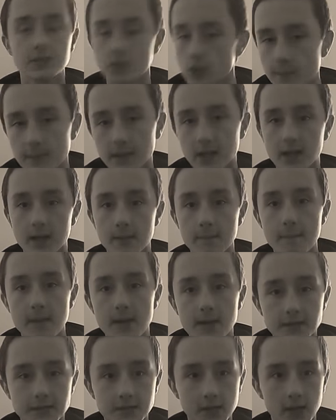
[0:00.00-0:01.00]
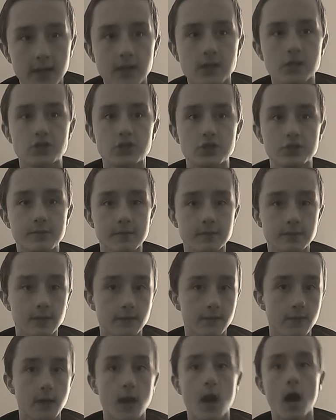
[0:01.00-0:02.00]
It took me like a minute to like introduce
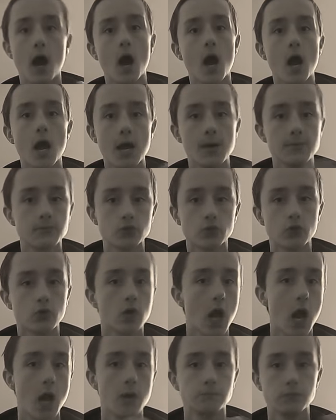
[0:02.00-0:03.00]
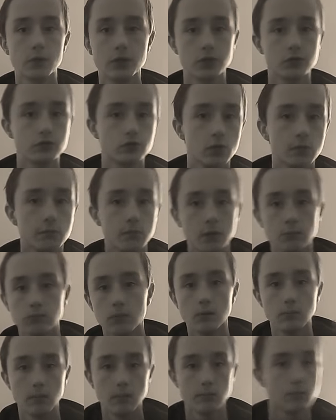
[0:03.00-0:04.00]
myself. Like, hi, I'm Troy. I play the trumpet.
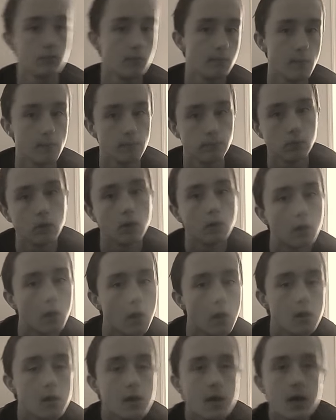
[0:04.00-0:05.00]
Blah, blah, blah, blah, blah.